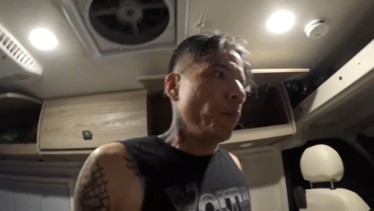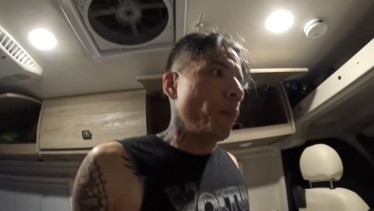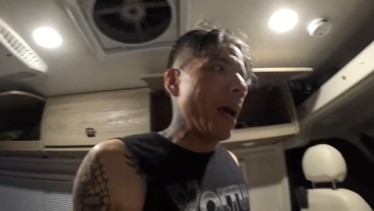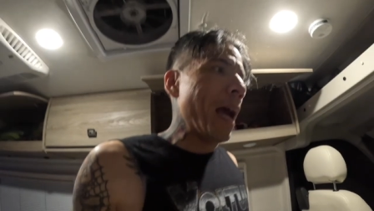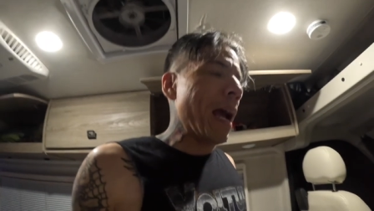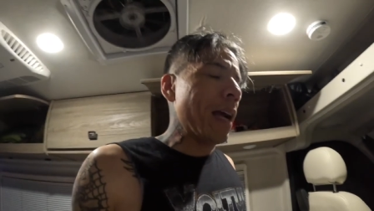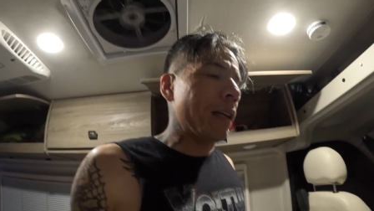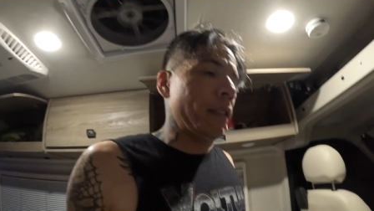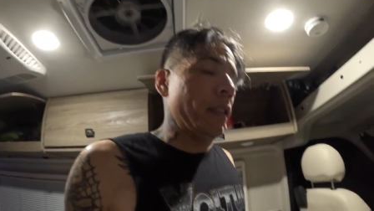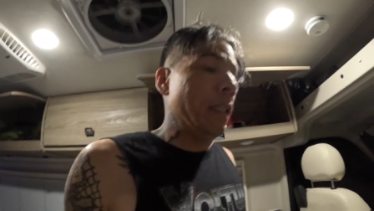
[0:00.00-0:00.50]

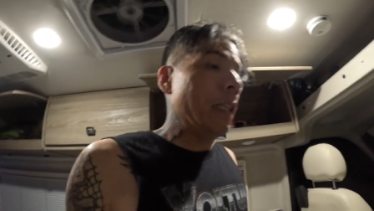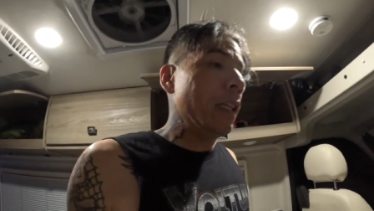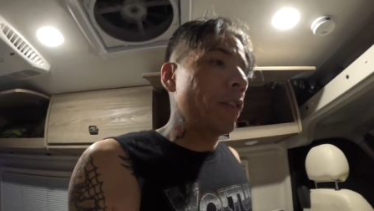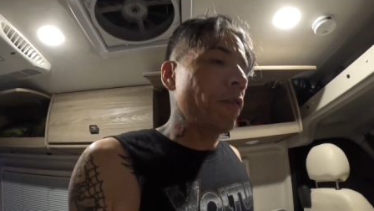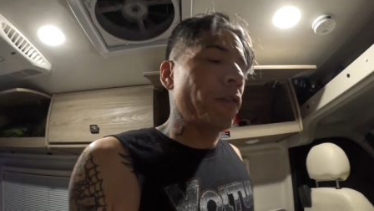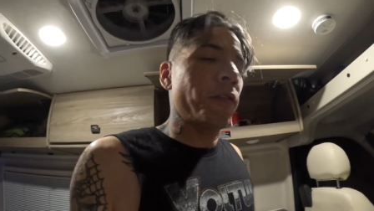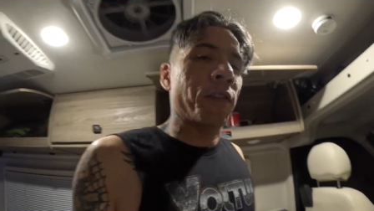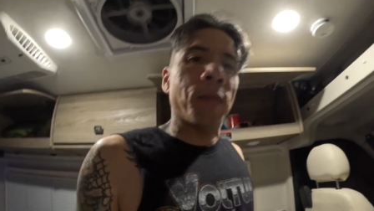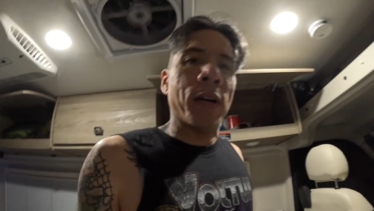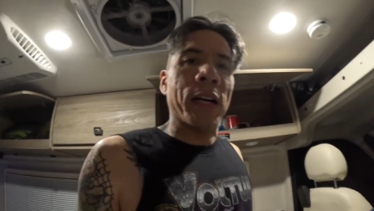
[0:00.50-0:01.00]
packed in
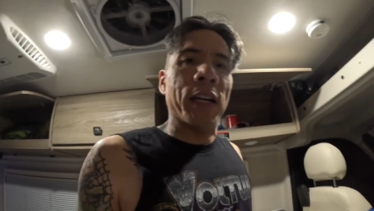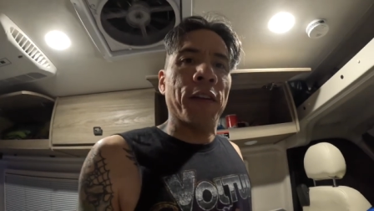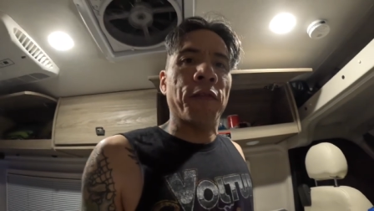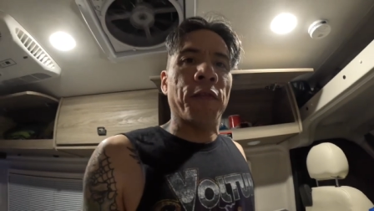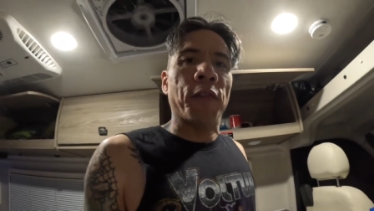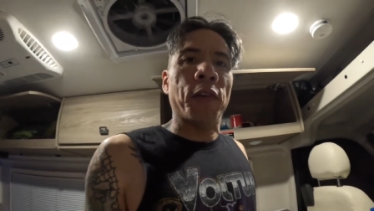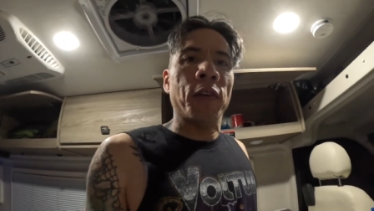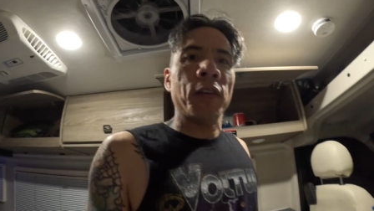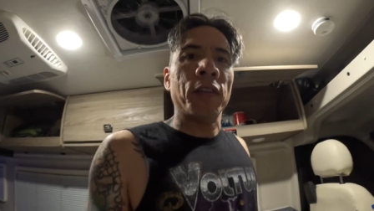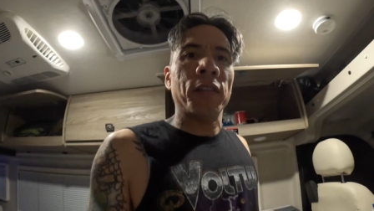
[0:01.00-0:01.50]
for my
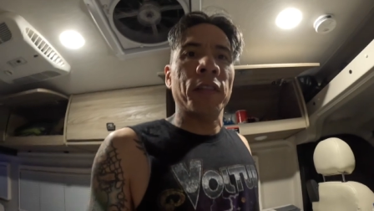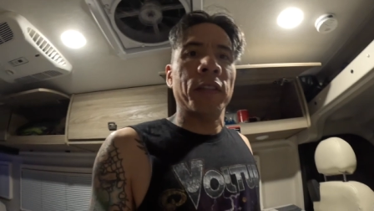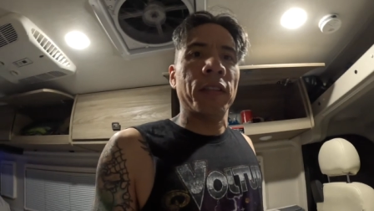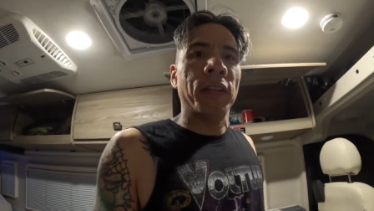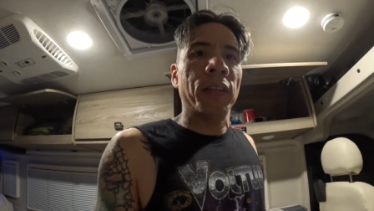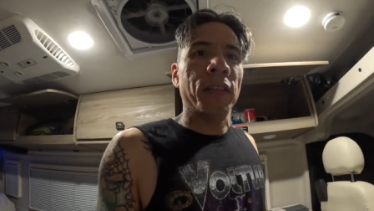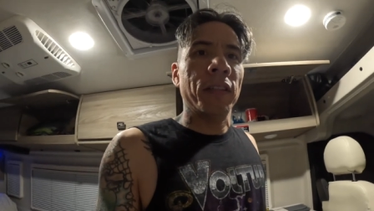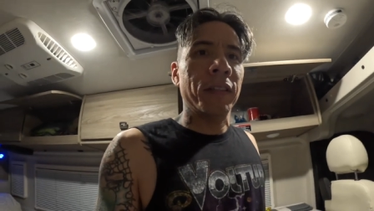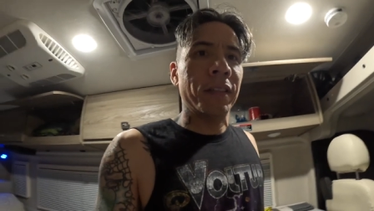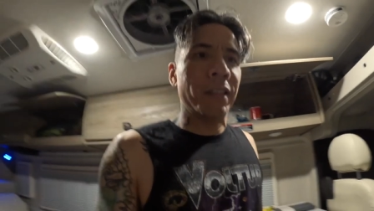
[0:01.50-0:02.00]
first
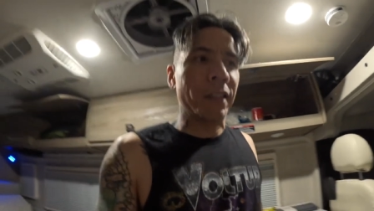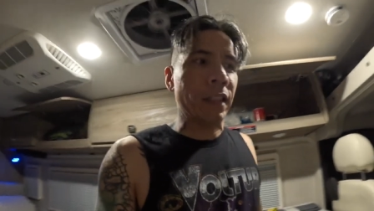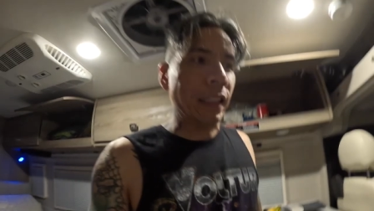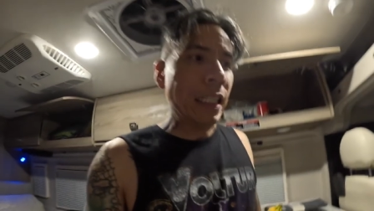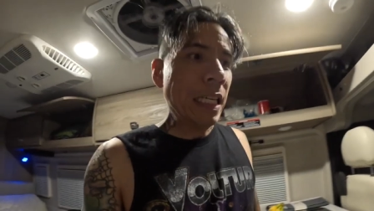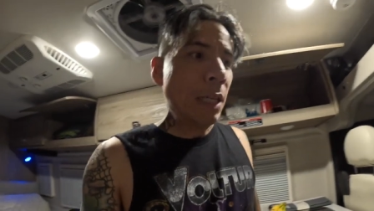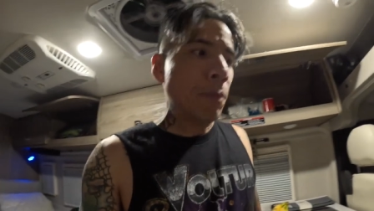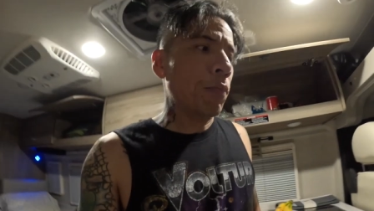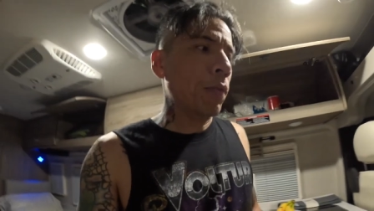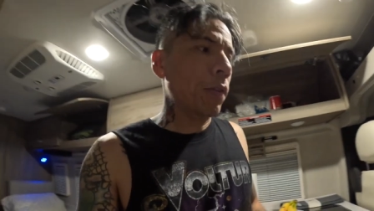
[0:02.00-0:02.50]

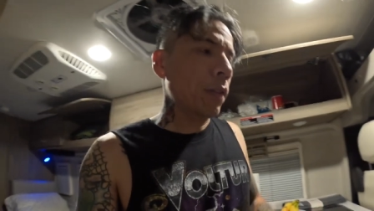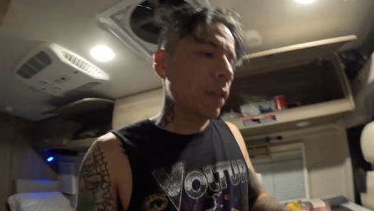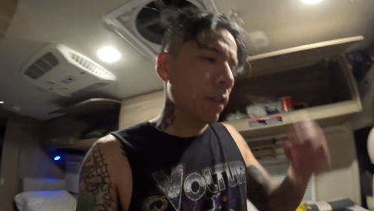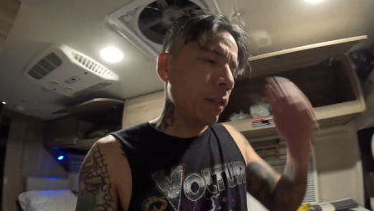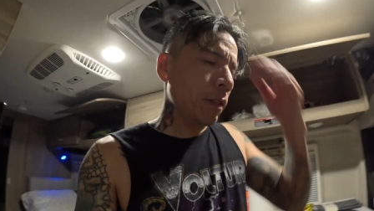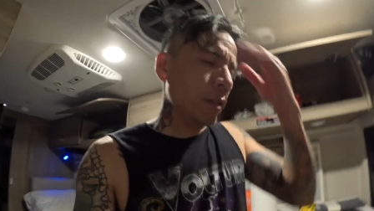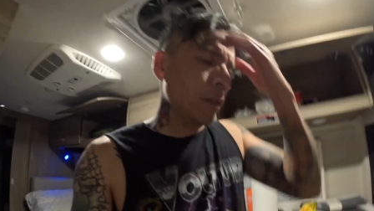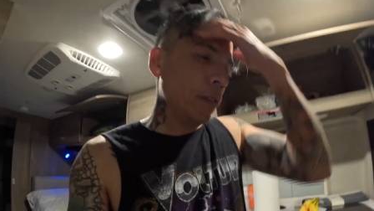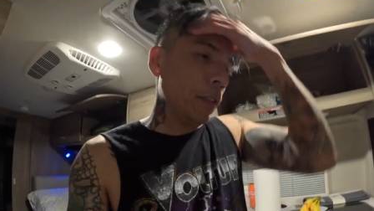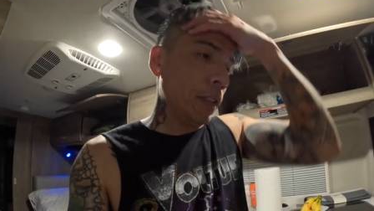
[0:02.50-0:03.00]
sleep
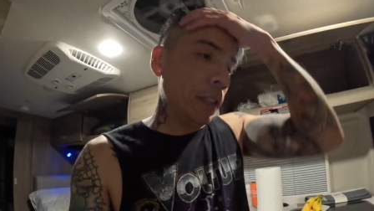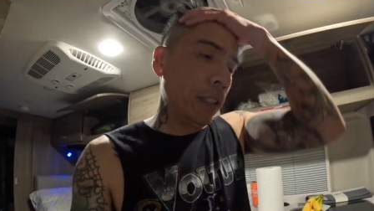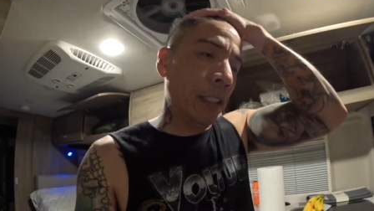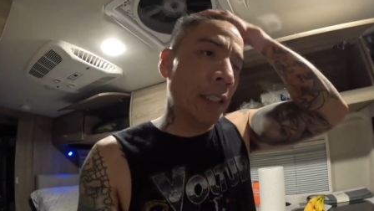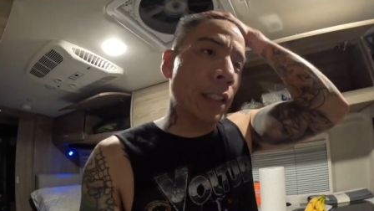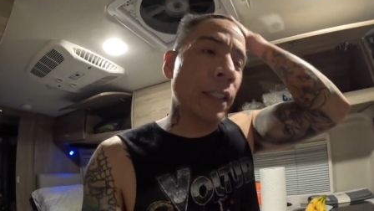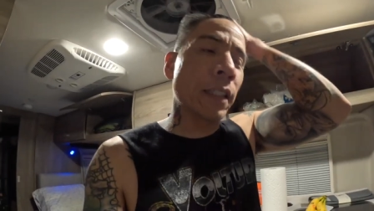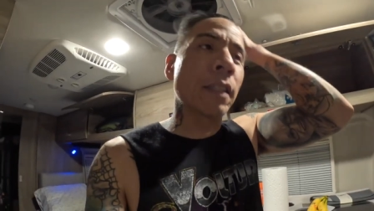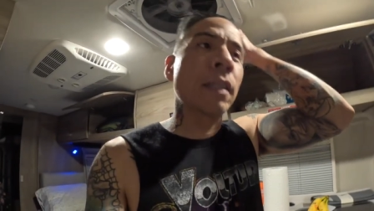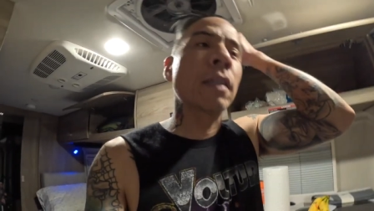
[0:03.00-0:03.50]

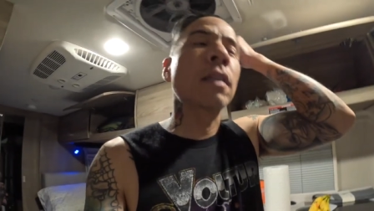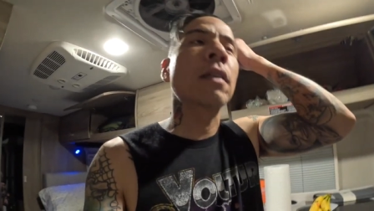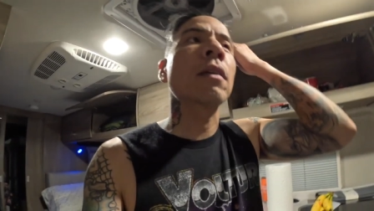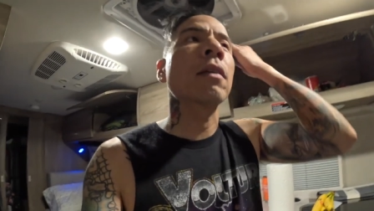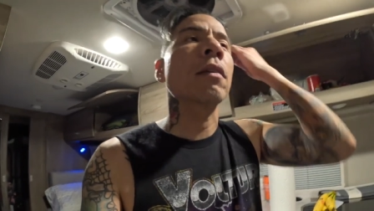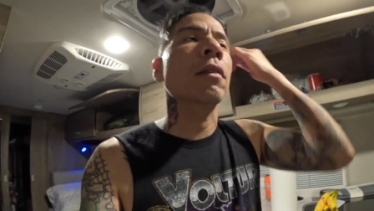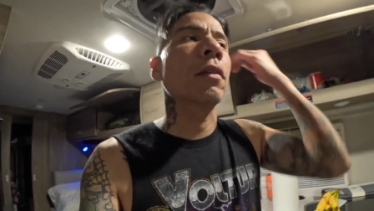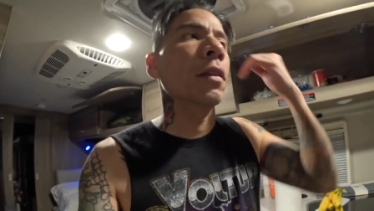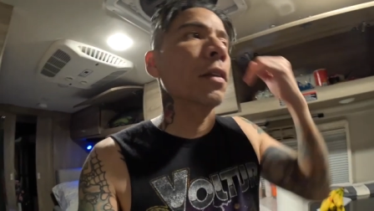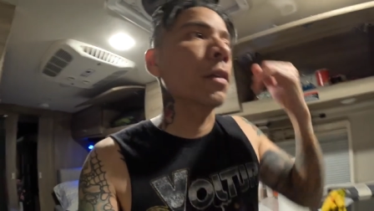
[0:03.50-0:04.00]
in
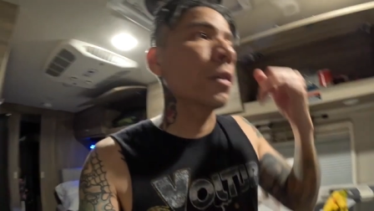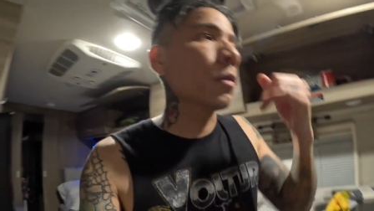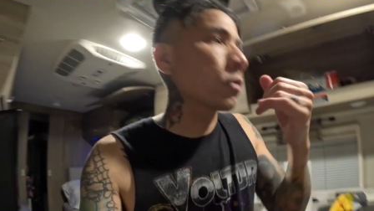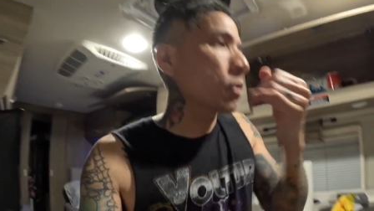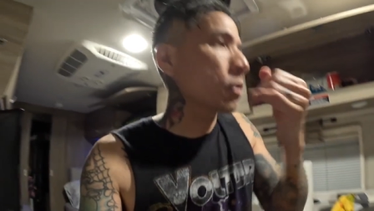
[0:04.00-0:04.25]
the new